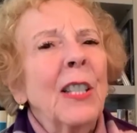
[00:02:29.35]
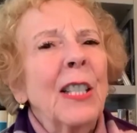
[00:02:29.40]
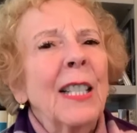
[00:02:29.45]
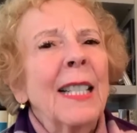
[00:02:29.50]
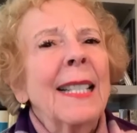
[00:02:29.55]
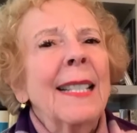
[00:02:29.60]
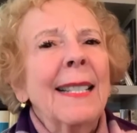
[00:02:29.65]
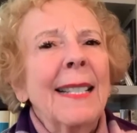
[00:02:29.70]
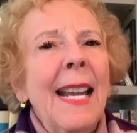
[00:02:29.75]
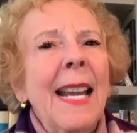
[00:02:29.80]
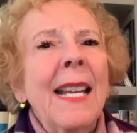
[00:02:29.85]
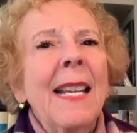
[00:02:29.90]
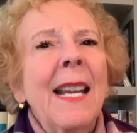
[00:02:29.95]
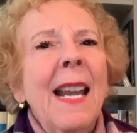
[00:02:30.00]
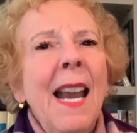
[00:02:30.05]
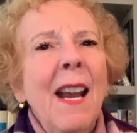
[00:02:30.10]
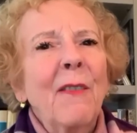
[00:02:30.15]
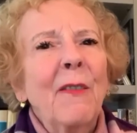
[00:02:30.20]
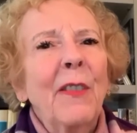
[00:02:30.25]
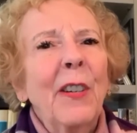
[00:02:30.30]
say
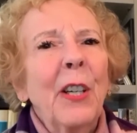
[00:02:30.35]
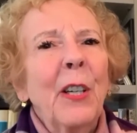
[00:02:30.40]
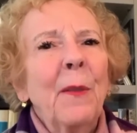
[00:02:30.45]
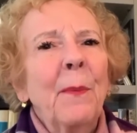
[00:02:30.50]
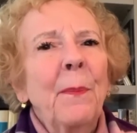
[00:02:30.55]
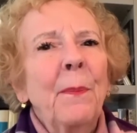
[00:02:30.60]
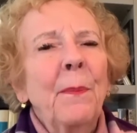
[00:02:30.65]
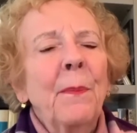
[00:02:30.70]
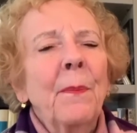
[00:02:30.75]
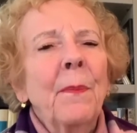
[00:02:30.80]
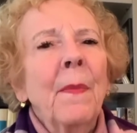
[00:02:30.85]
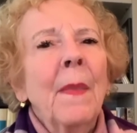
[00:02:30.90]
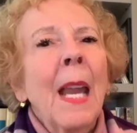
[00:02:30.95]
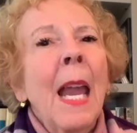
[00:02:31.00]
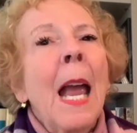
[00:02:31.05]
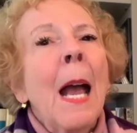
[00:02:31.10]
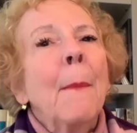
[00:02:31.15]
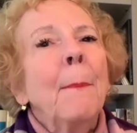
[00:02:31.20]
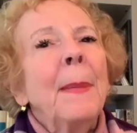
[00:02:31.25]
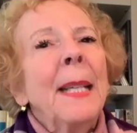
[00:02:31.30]
never
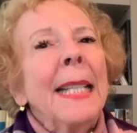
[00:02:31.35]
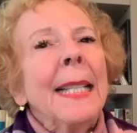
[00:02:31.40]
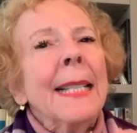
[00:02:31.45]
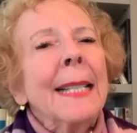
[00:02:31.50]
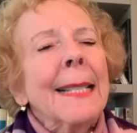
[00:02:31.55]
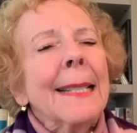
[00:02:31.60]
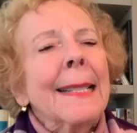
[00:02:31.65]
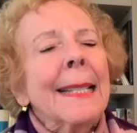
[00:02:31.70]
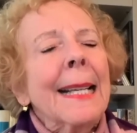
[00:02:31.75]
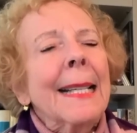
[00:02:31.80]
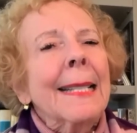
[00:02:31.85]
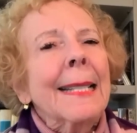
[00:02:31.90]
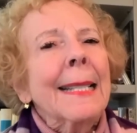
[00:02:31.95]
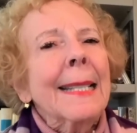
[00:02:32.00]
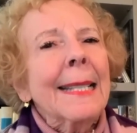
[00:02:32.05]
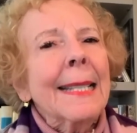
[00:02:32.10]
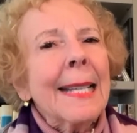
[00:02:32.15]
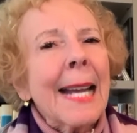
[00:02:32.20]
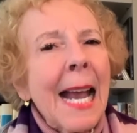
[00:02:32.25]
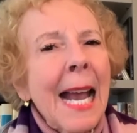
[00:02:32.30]
because
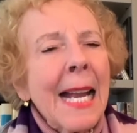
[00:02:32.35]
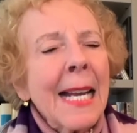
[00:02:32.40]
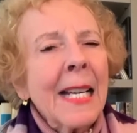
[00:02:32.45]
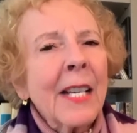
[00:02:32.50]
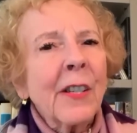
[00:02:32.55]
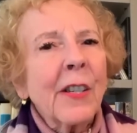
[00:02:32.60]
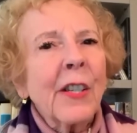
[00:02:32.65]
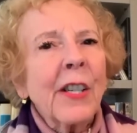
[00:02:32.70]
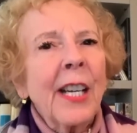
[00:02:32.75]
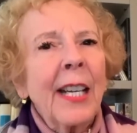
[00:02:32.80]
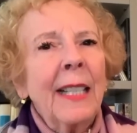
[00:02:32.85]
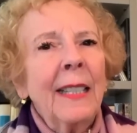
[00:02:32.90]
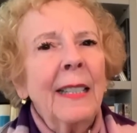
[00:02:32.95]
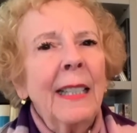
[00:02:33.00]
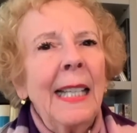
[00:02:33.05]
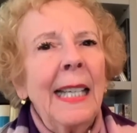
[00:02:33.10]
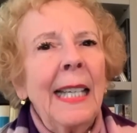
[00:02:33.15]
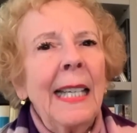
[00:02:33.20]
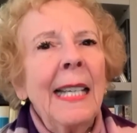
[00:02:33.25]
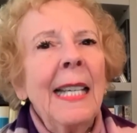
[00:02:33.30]

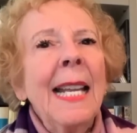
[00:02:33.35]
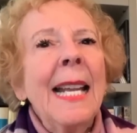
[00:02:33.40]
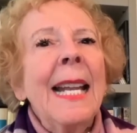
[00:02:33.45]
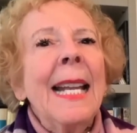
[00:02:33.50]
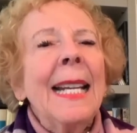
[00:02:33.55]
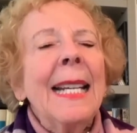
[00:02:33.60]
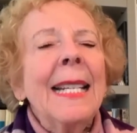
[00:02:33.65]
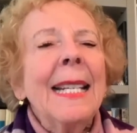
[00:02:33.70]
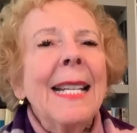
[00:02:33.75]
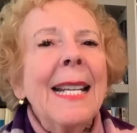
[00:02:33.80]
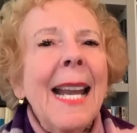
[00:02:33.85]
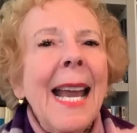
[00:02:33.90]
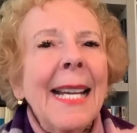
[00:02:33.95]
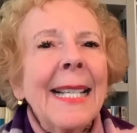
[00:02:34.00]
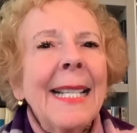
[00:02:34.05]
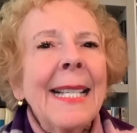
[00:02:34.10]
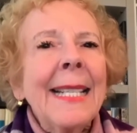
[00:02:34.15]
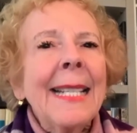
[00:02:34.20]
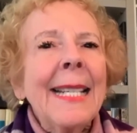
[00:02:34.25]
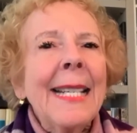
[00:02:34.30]
astonishingly, in
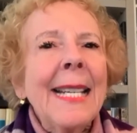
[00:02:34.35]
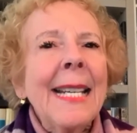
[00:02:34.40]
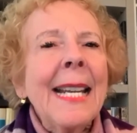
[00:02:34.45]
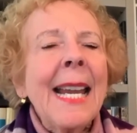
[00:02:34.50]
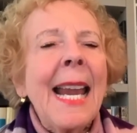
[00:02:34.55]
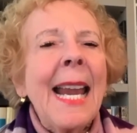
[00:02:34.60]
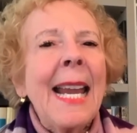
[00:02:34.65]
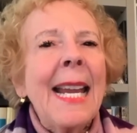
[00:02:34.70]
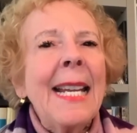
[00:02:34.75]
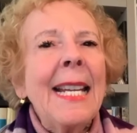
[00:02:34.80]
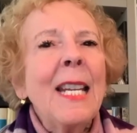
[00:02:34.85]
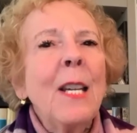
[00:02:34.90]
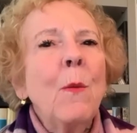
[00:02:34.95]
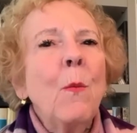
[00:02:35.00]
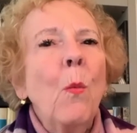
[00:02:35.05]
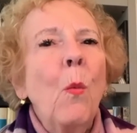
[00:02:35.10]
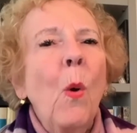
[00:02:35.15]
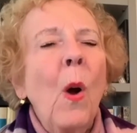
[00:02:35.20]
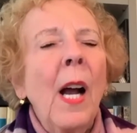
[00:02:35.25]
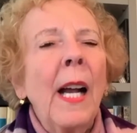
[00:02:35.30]

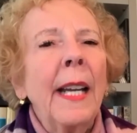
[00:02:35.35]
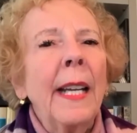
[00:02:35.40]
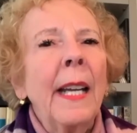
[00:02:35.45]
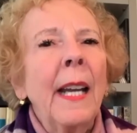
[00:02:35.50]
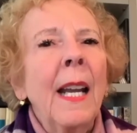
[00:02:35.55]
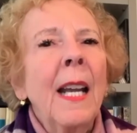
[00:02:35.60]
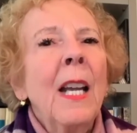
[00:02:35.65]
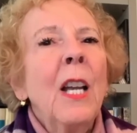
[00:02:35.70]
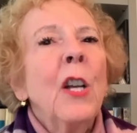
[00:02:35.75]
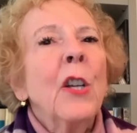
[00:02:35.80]
1981,